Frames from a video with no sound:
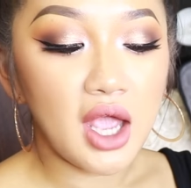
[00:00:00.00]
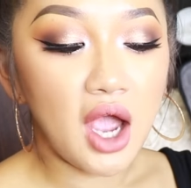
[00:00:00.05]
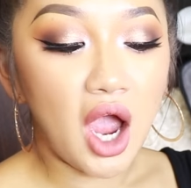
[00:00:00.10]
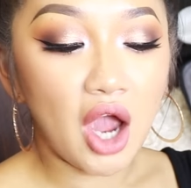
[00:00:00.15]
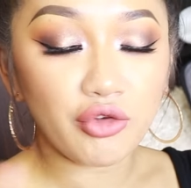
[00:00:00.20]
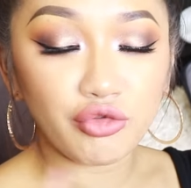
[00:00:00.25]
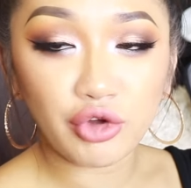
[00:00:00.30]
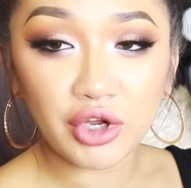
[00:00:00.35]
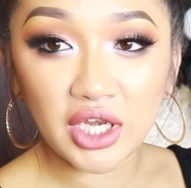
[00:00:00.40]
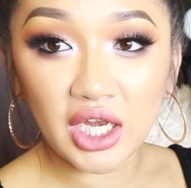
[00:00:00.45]

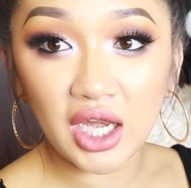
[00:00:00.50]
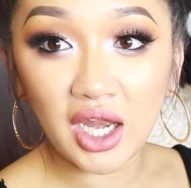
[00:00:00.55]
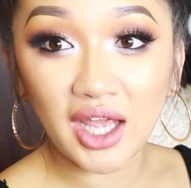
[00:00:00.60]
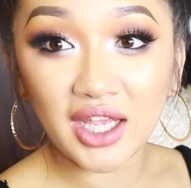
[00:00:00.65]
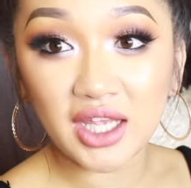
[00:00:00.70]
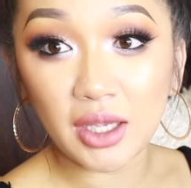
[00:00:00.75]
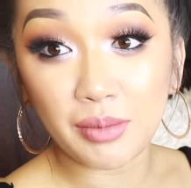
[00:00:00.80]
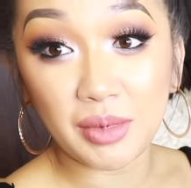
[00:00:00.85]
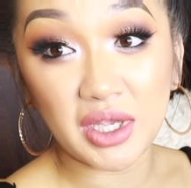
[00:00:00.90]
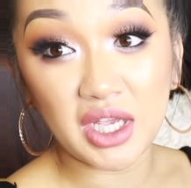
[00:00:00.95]
I really
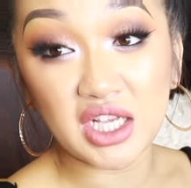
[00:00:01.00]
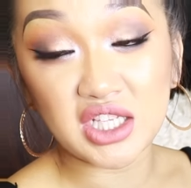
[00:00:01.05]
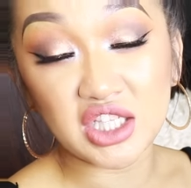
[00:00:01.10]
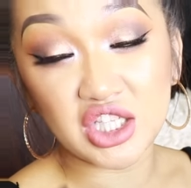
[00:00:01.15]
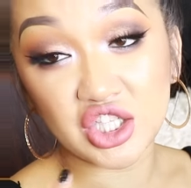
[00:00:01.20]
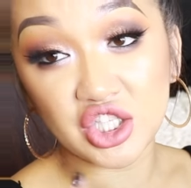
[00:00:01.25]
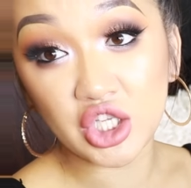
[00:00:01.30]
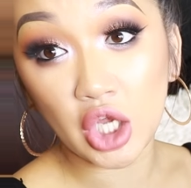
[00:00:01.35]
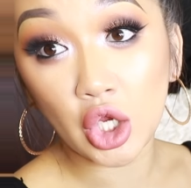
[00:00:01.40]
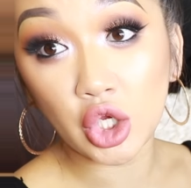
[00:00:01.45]
like it because
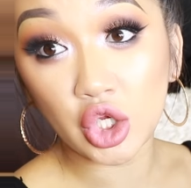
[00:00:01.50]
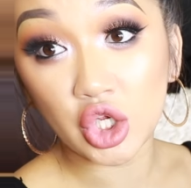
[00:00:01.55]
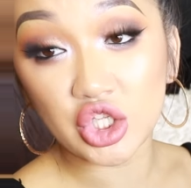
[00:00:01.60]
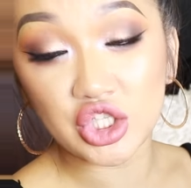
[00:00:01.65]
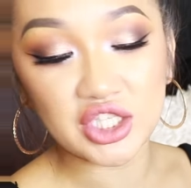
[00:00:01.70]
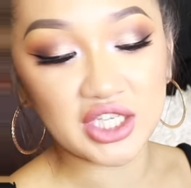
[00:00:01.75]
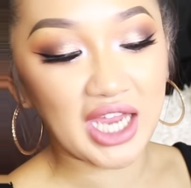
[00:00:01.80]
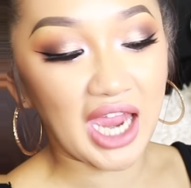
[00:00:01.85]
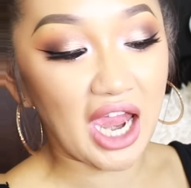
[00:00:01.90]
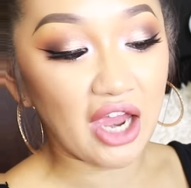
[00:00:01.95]
it's so
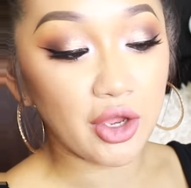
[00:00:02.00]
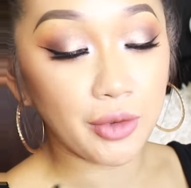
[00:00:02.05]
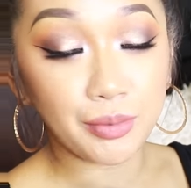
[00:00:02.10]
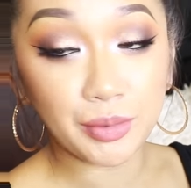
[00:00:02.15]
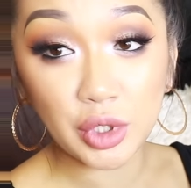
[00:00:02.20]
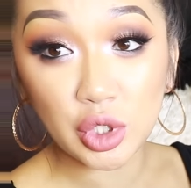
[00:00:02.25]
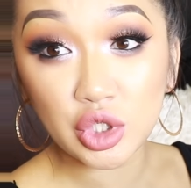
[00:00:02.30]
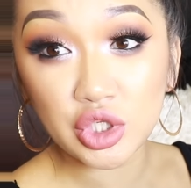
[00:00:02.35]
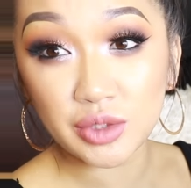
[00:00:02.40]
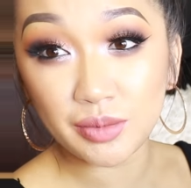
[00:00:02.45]
good to carry
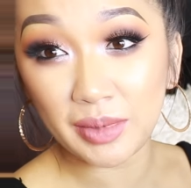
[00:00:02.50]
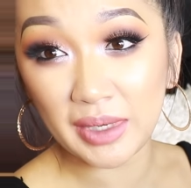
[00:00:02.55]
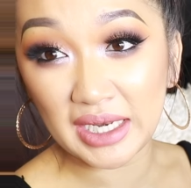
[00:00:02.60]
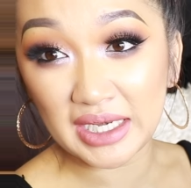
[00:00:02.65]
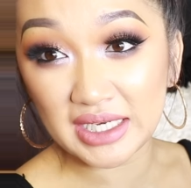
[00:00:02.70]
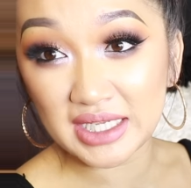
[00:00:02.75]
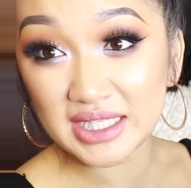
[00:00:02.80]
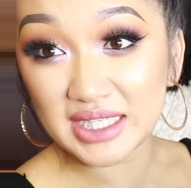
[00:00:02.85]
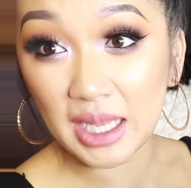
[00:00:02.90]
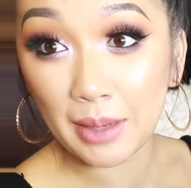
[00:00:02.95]
beauty
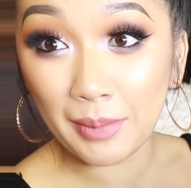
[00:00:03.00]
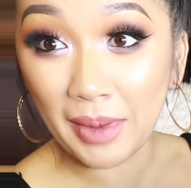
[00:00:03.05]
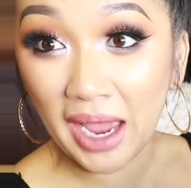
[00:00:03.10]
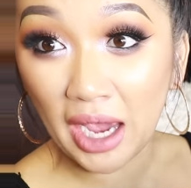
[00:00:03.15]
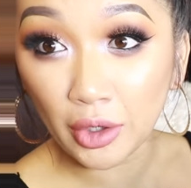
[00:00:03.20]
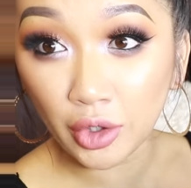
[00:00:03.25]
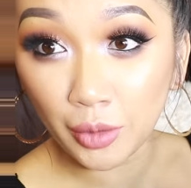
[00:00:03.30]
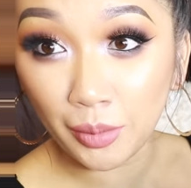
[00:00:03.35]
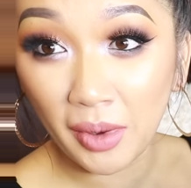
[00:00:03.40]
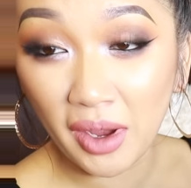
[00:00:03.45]
blenders and
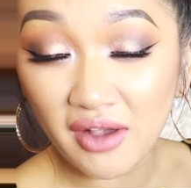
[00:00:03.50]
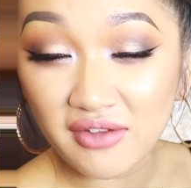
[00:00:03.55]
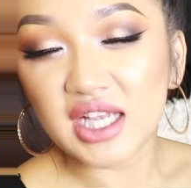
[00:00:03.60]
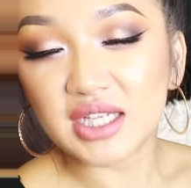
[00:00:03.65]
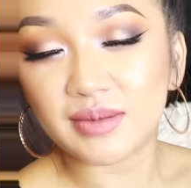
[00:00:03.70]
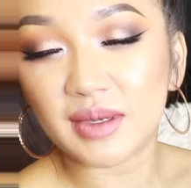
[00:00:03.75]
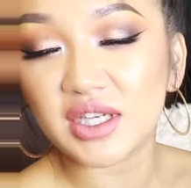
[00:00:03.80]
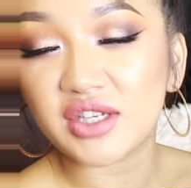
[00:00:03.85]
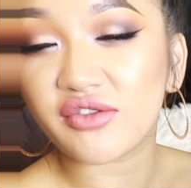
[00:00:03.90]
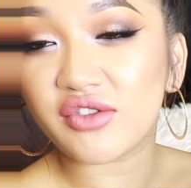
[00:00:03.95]
powder puffs.
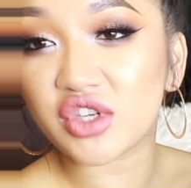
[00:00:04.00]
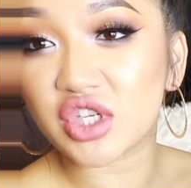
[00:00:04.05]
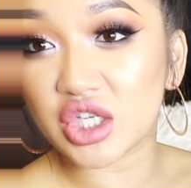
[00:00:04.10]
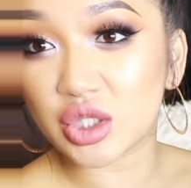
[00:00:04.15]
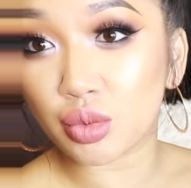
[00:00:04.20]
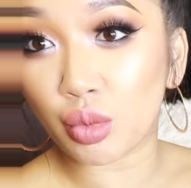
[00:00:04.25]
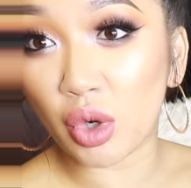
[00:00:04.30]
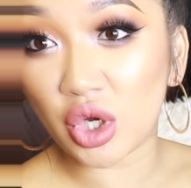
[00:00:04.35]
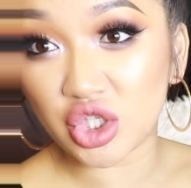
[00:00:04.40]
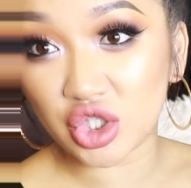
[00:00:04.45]
Especially if you
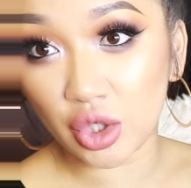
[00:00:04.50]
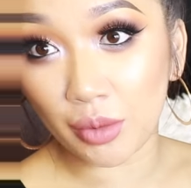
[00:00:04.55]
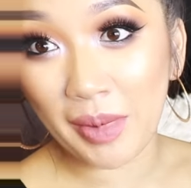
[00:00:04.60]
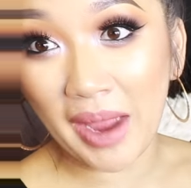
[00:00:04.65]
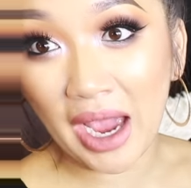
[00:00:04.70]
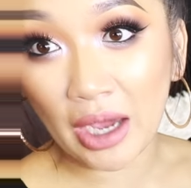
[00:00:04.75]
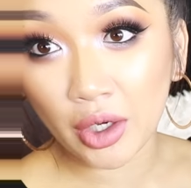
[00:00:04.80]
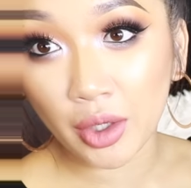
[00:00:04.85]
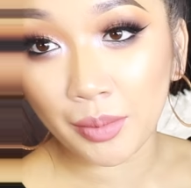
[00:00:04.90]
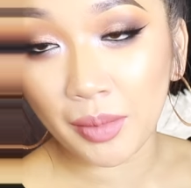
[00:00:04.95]
just wash your
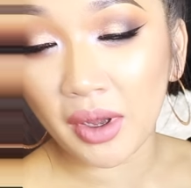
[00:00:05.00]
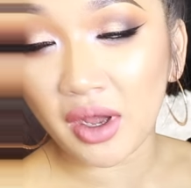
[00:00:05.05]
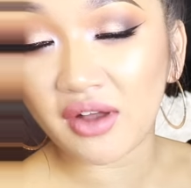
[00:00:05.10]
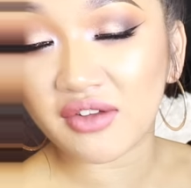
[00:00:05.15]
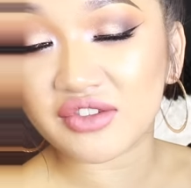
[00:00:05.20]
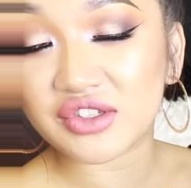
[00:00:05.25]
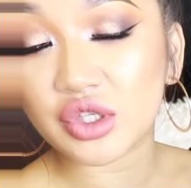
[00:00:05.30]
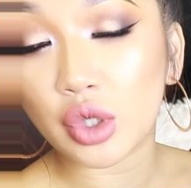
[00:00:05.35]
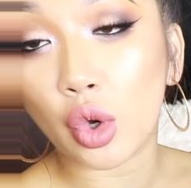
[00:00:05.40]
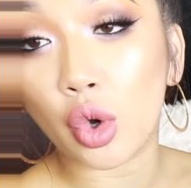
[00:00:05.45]
powder
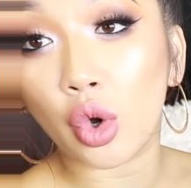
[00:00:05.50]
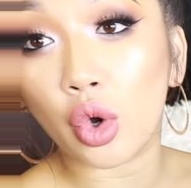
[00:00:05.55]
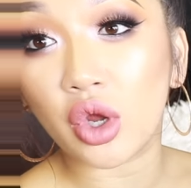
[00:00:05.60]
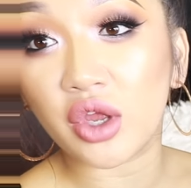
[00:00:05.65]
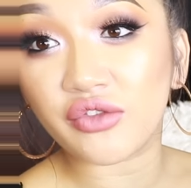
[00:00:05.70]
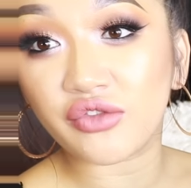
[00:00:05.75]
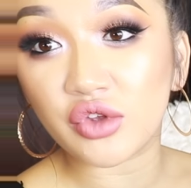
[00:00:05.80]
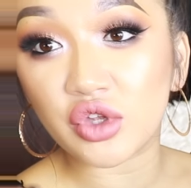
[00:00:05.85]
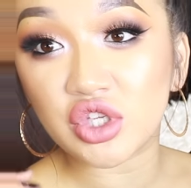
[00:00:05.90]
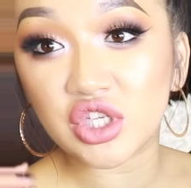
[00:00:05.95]
puffs or
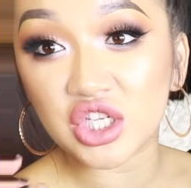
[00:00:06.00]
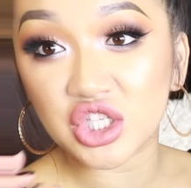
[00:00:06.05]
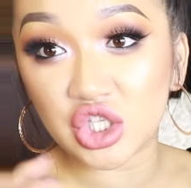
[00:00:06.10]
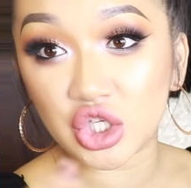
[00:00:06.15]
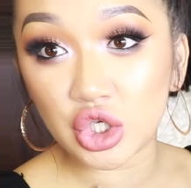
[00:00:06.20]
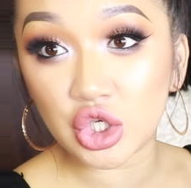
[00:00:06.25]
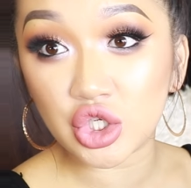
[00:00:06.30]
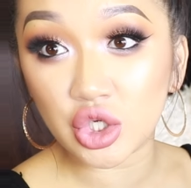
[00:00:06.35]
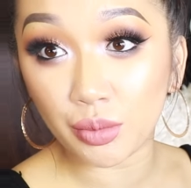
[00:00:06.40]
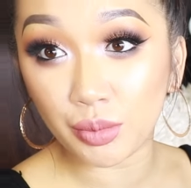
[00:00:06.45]
if you just
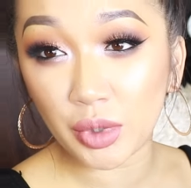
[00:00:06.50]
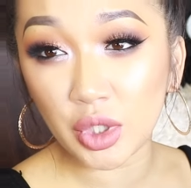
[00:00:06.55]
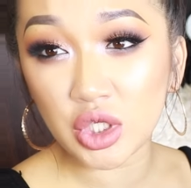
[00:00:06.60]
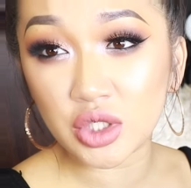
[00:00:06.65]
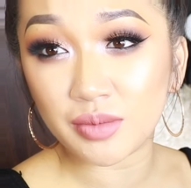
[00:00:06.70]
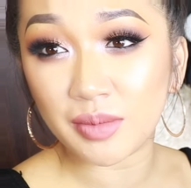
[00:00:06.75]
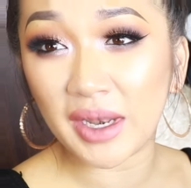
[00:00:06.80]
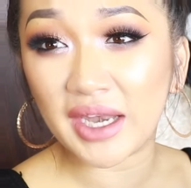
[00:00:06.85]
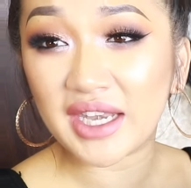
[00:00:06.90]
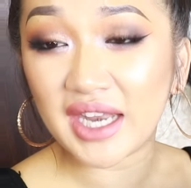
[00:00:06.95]
use your
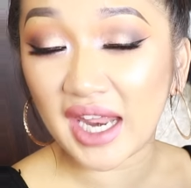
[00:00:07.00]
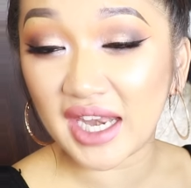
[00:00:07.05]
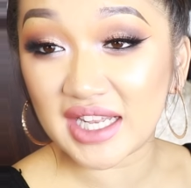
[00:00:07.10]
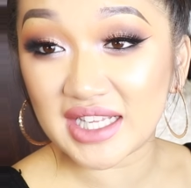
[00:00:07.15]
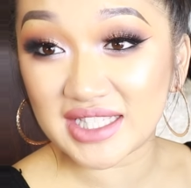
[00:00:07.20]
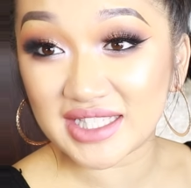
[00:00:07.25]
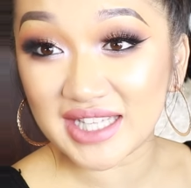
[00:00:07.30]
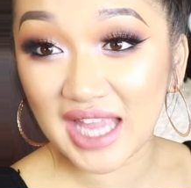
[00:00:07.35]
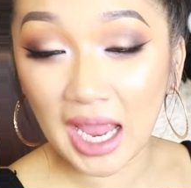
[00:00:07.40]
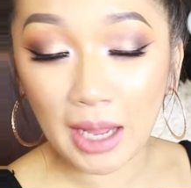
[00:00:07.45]
beauty blender and
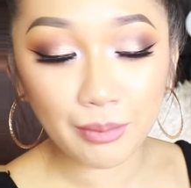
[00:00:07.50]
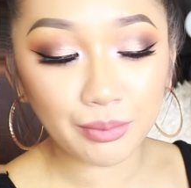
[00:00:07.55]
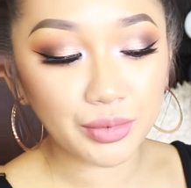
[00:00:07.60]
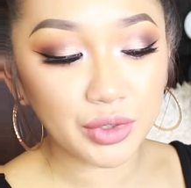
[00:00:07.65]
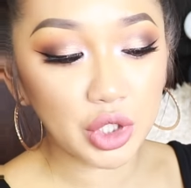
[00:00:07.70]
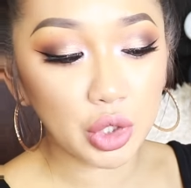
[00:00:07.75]
it's damp.